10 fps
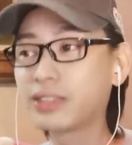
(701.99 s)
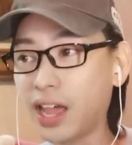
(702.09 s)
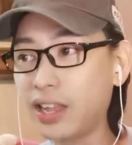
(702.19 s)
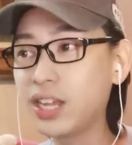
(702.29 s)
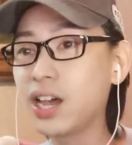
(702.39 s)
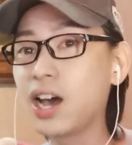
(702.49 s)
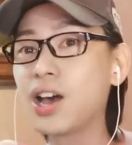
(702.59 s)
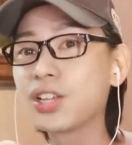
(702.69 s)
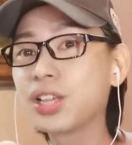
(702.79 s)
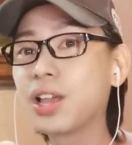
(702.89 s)
telling
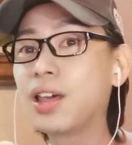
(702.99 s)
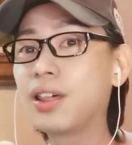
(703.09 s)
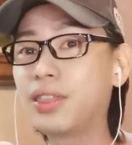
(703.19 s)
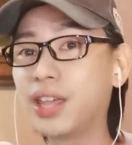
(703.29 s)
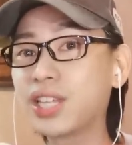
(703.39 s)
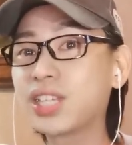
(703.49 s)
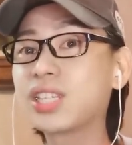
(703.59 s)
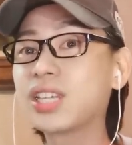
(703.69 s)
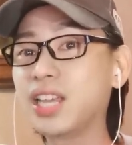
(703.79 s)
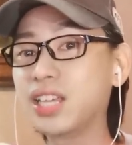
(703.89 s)
us
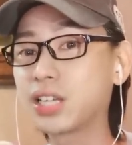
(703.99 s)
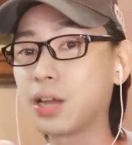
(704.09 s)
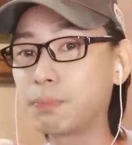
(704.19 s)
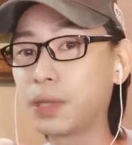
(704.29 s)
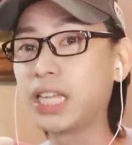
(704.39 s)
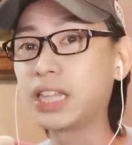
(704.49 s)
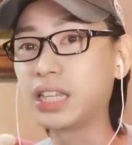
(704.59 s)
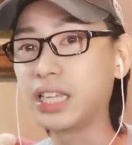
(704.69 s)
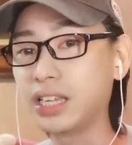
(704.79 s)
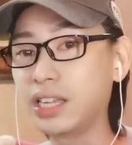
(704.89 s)
this is
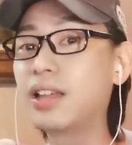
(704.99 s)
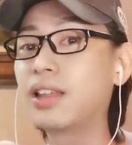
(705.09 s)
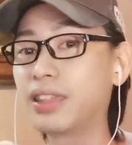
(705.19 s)
completely